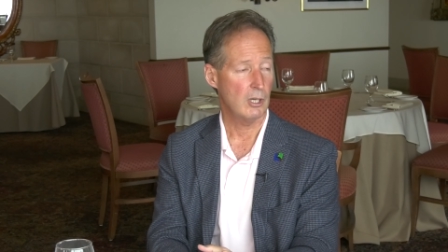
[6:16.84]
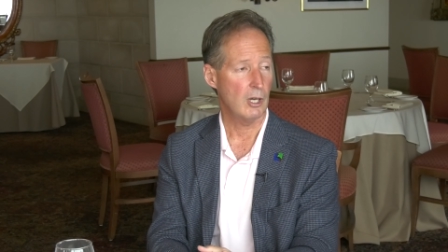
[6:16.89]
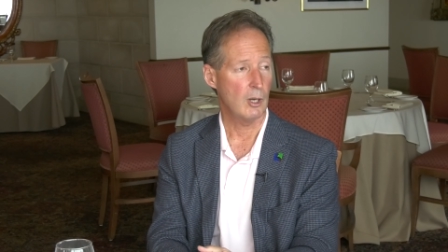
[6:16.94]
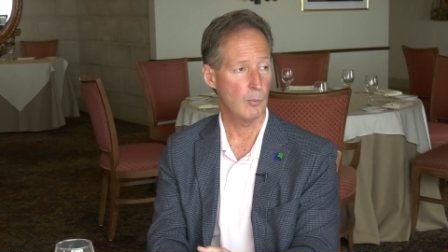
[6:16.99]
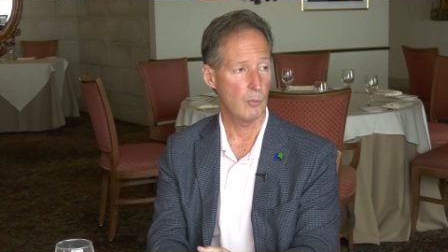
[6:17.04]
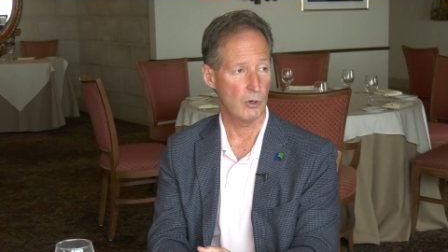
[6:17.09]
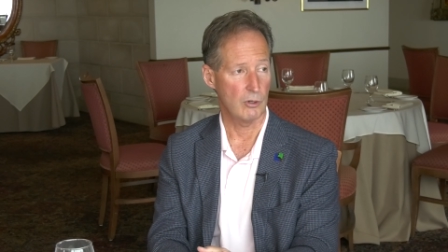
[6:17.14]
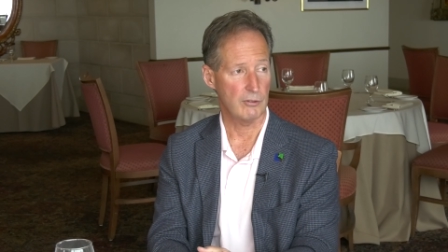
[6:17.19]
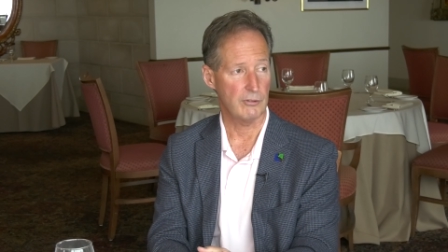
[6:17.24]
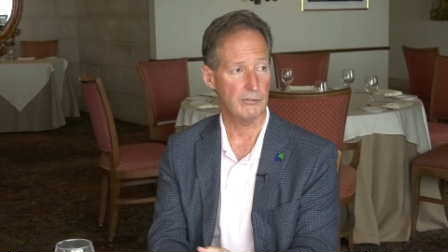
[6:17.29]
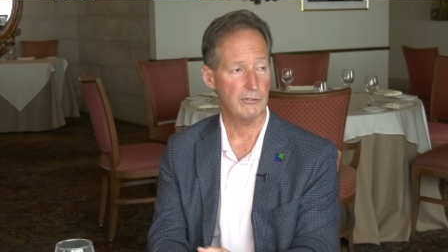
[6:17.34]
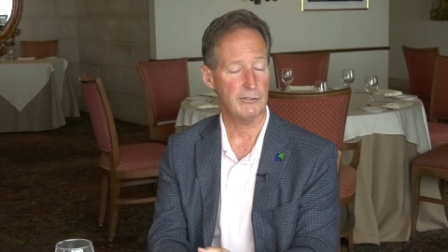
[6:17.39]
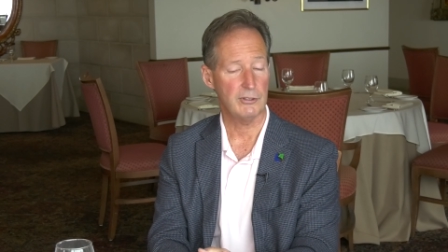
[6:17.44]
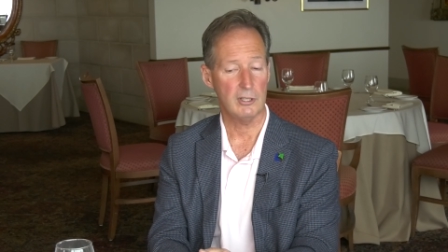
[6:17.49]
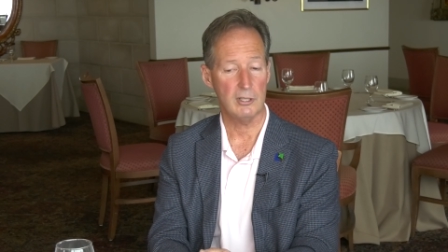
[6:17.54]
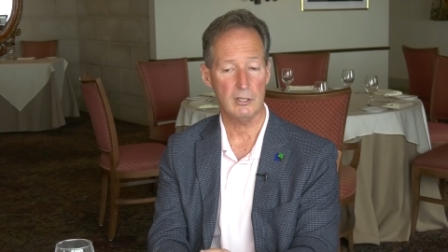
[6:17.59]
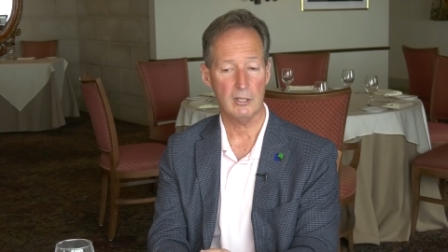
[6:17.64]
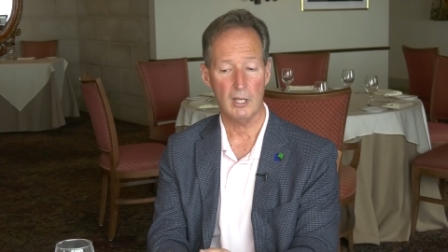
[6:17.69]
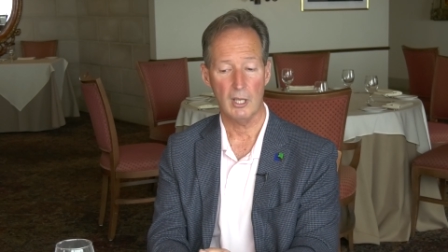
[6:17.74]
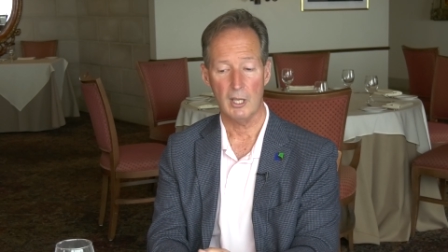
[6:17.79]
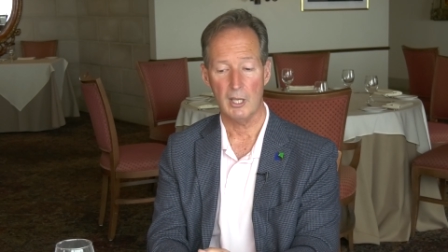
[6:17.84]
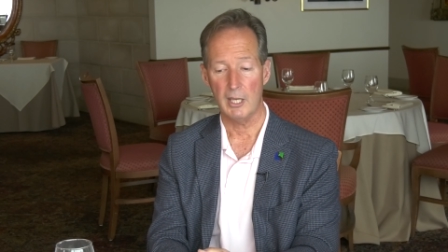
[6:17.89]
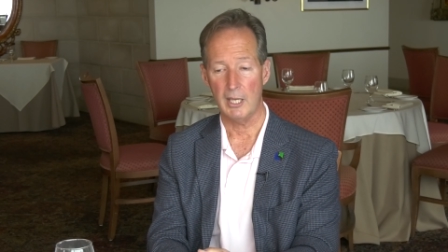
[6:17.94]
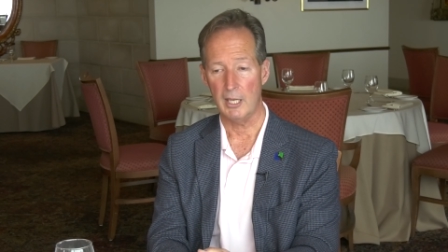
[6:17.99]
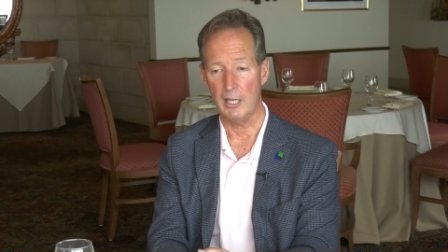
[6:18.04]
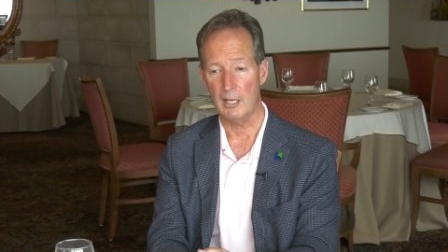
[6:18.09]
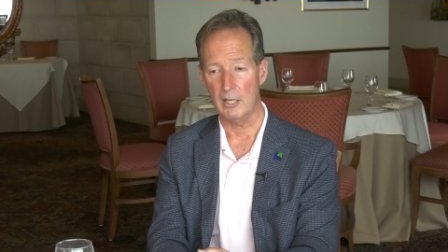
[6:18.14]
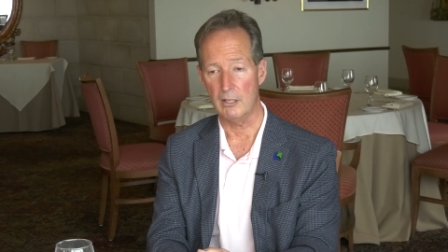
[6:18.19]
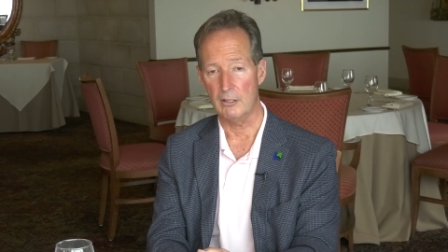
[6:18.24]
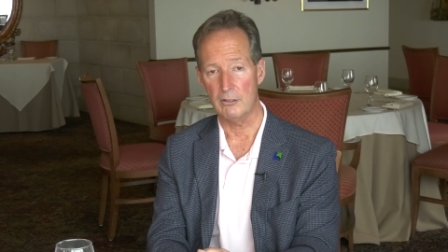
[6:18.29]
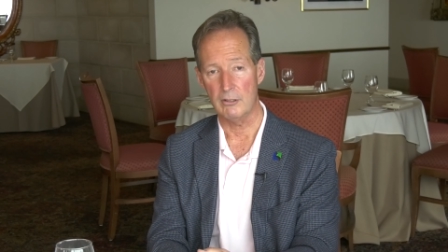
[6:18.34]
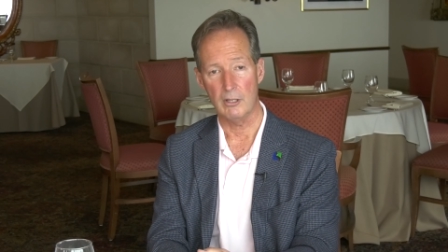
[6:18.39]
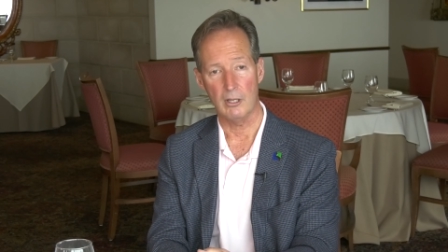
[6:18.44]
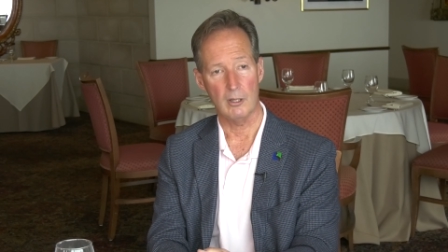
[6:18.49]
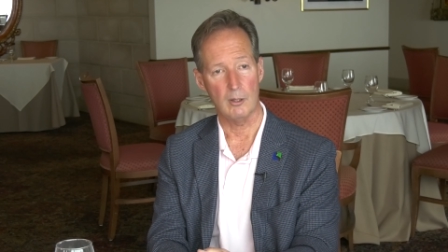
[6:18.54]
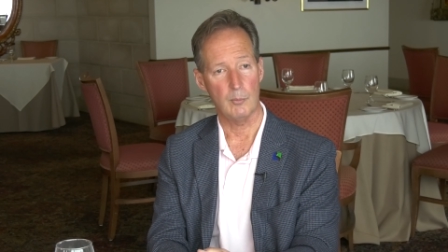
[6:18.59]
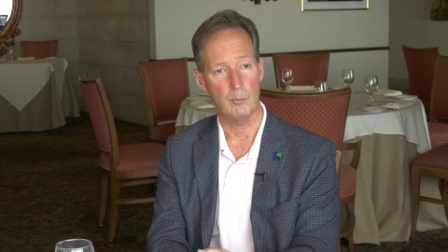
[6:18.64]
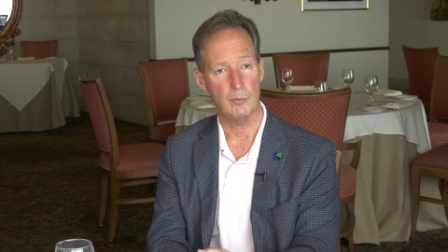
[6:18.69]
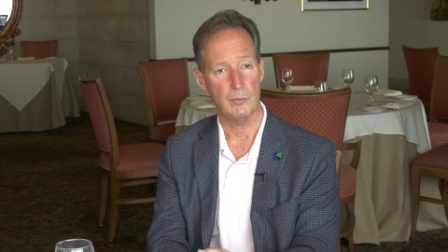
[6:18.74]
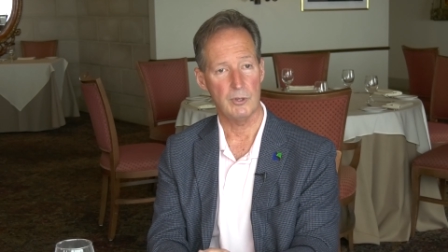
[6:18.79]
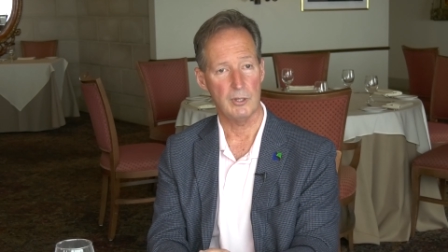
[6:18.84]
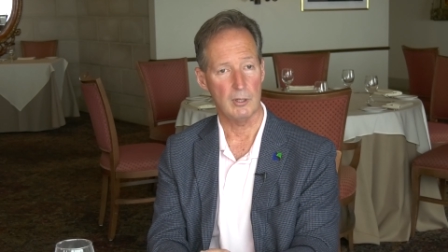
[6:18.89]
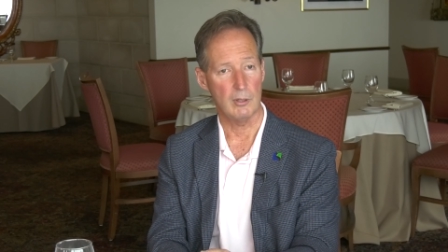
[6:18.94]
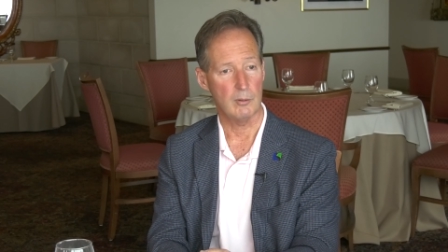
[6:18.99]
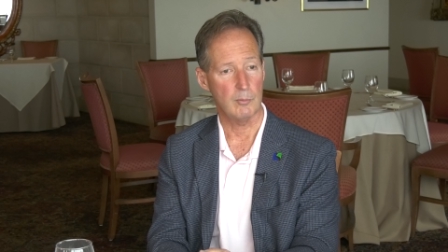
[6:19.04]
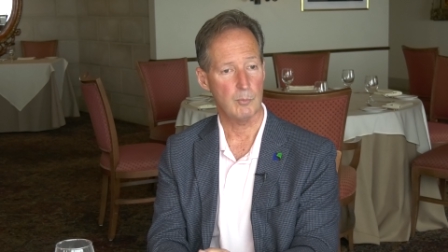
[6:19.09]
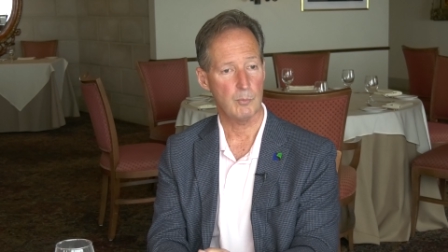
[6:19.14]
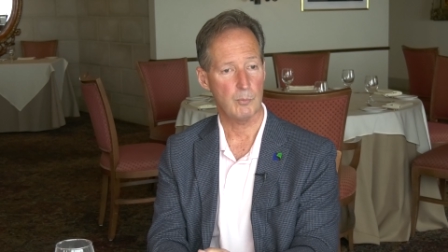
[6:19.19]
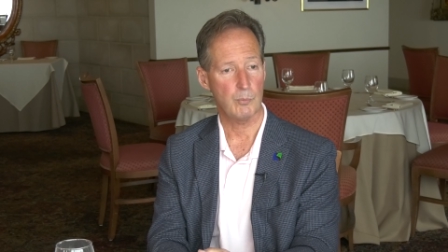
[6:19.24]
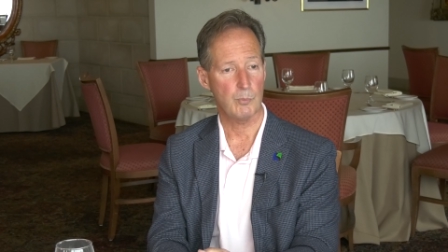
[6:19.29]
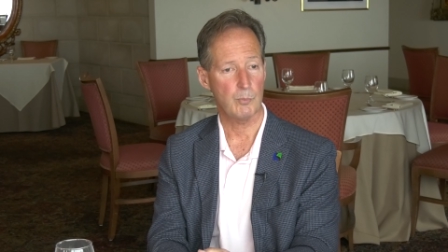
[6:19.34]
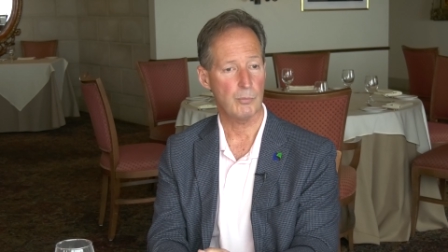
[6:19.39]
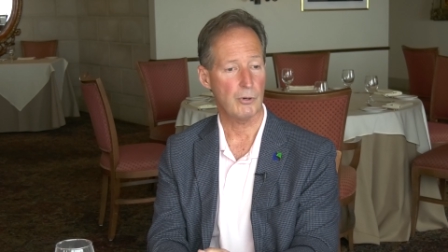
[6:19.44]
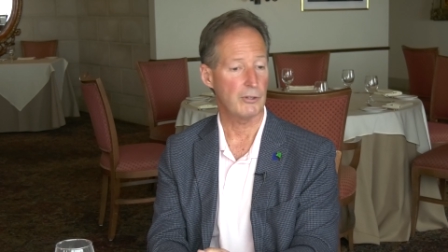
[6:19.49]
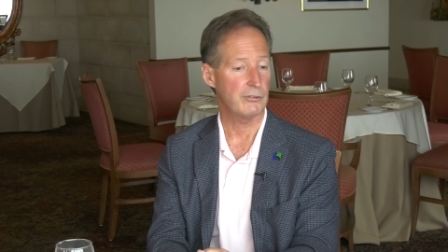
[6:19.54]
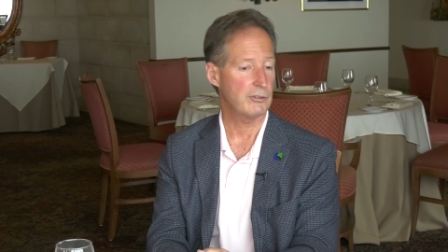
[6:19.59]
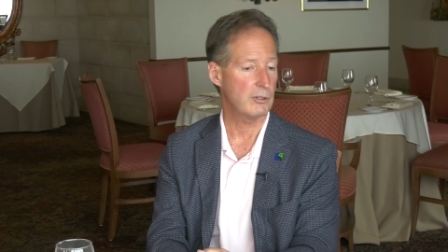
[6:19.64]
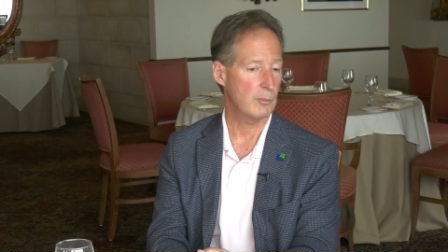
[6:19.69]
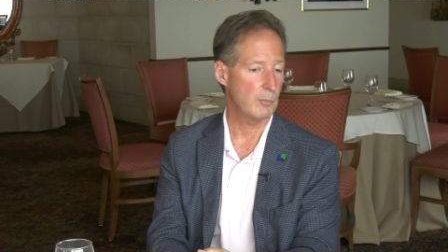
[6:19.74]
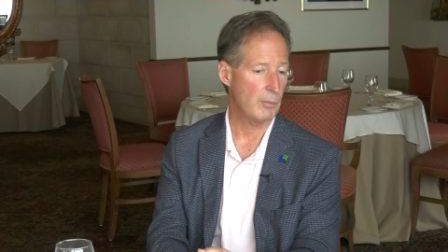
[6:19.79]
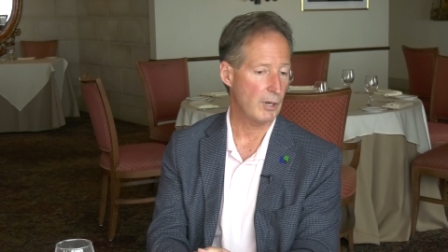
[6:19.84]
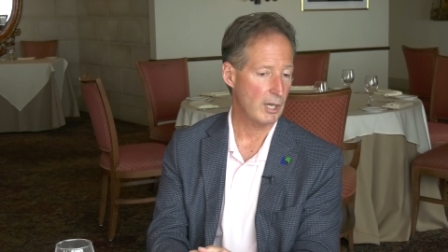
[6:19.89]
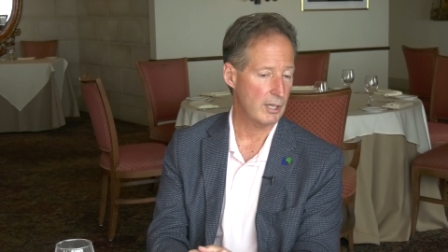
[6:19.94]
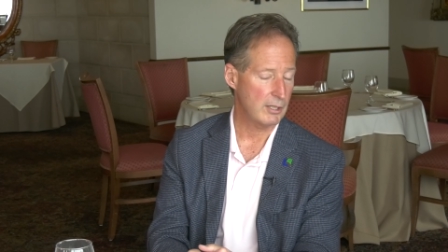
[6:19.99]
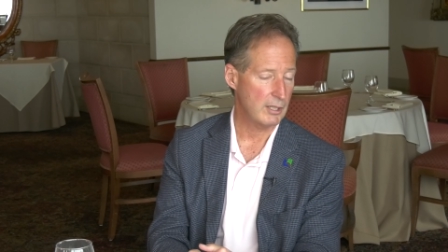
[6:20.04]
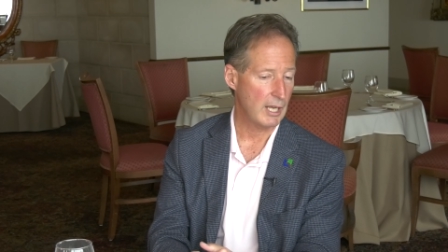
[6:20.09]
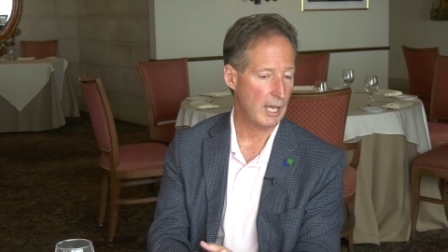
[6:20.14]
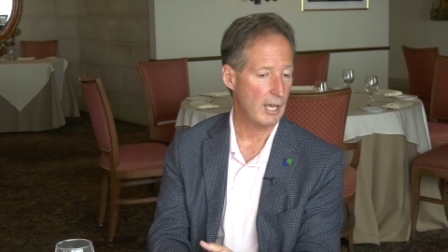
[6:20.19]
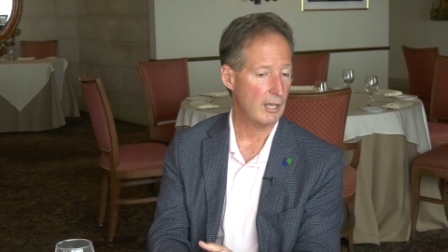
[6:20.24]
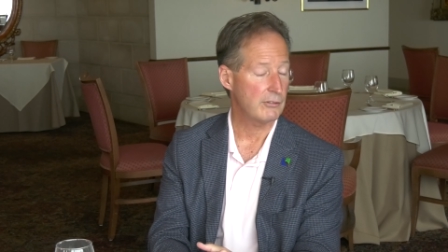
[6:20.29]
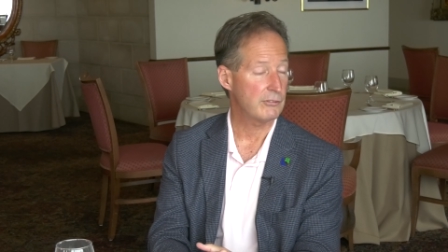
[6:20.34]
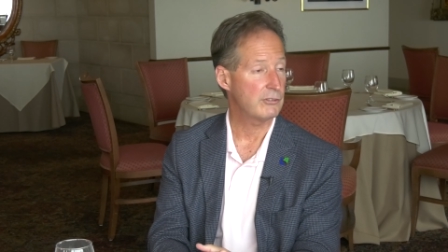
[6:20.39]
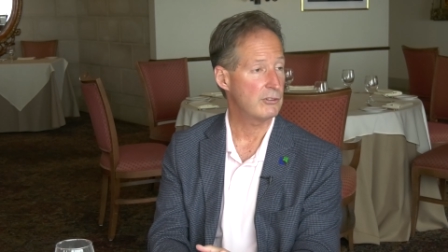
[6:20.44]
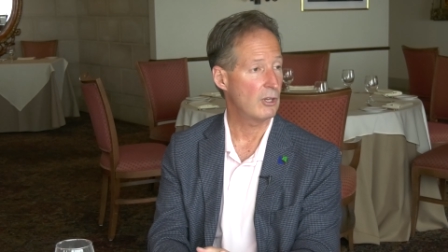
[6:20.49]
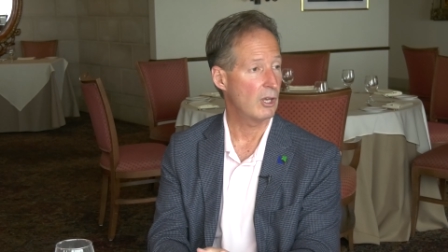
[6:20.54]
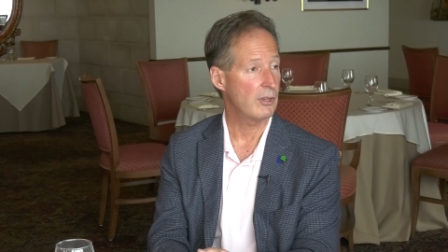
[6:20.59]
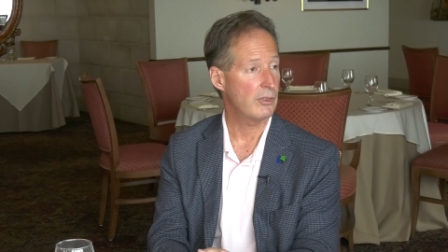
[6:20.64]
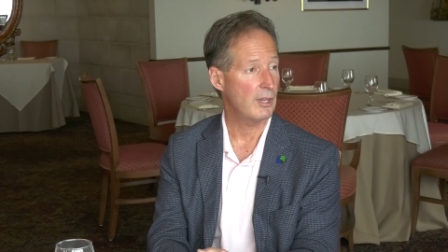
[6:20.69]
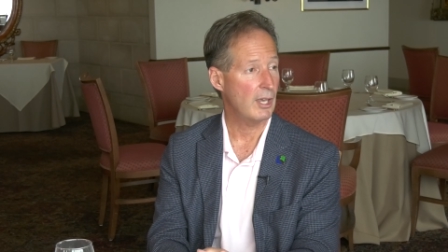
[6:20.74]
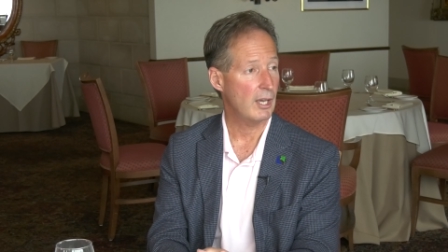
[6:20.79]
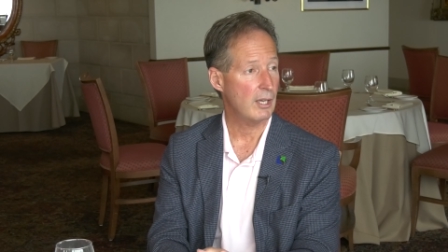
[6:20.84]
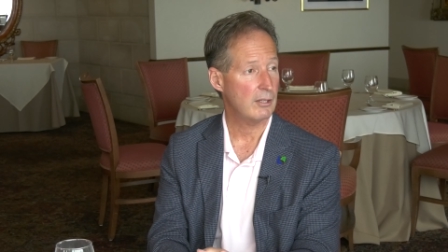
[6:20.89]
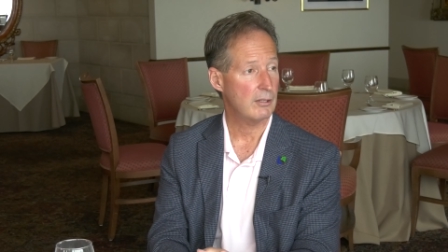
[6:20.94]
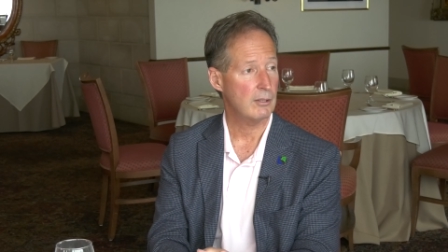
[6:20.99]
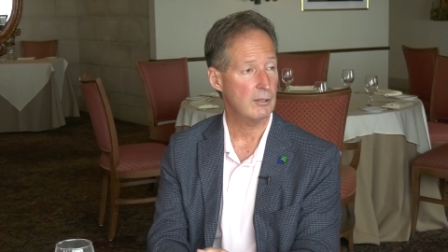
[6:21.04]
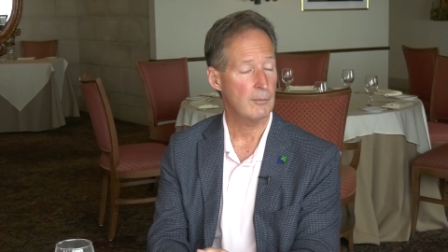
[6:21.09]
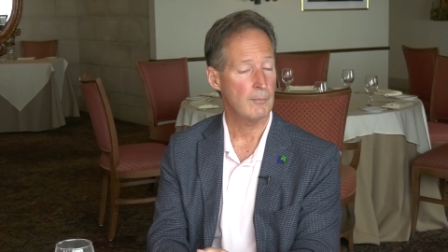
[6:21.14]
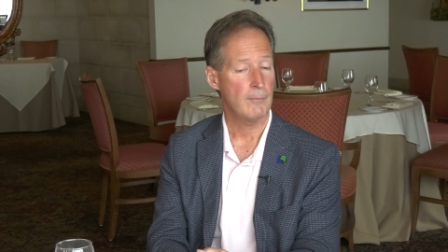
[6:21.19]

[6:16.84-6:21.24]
emergency. And uh, the President Biden has done that,